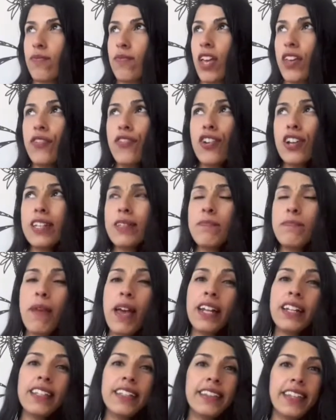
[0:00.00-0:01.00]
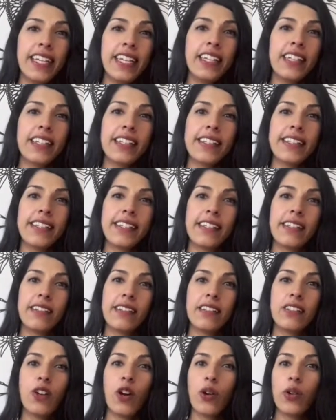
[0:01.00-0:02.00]
there's many things
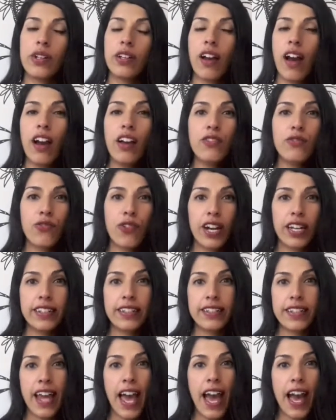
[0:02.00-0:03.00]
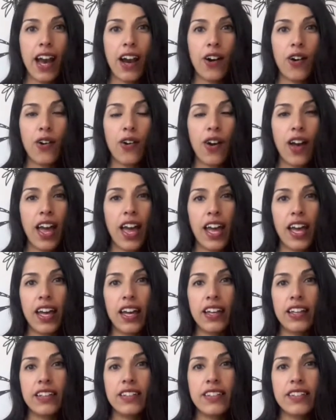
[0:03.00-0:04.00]
going on right now,
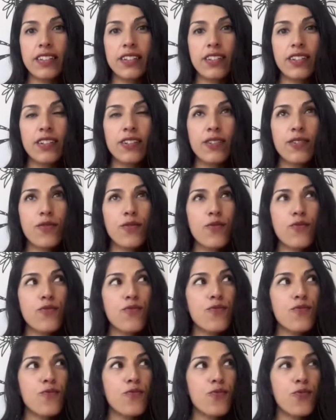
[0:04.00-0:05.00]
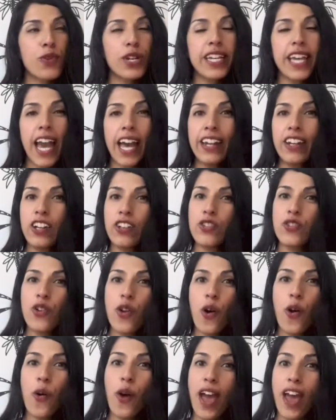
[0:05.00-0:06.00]
and we cannot
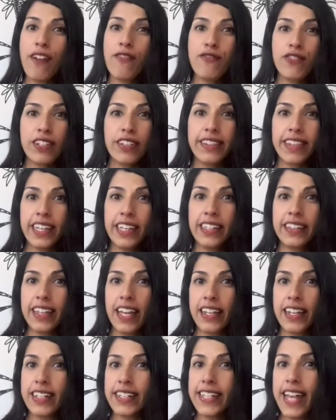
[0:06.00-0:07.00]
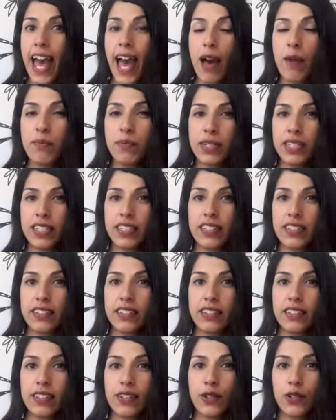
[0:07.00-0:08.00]
know everything that is happening,
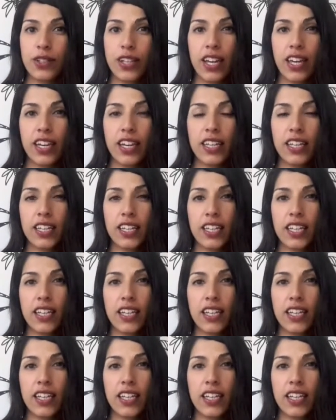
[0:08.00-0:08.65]
okay?